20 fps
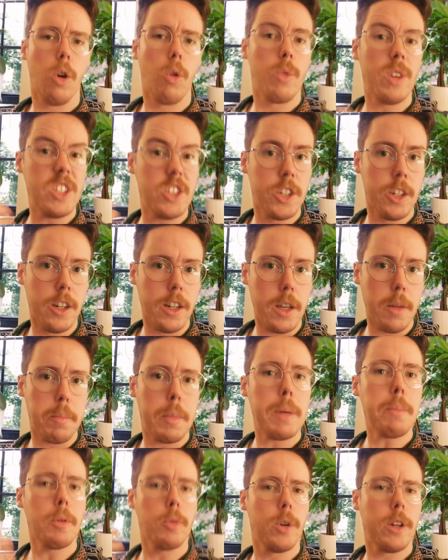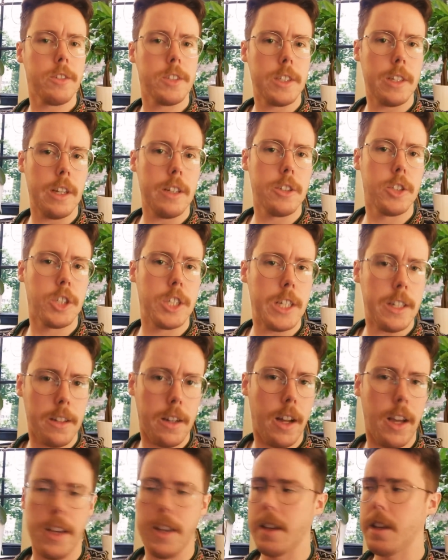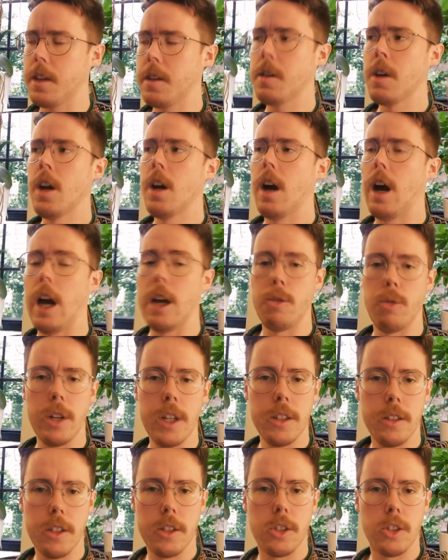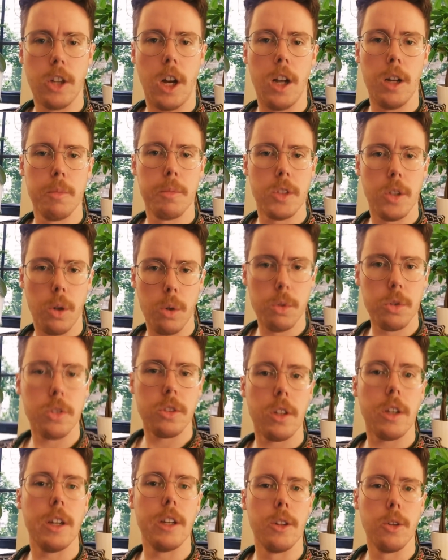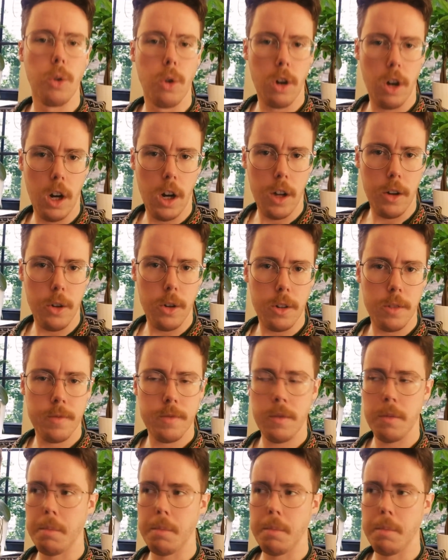Originally, people would have said shit like, "I drink this solemn toast in your honor.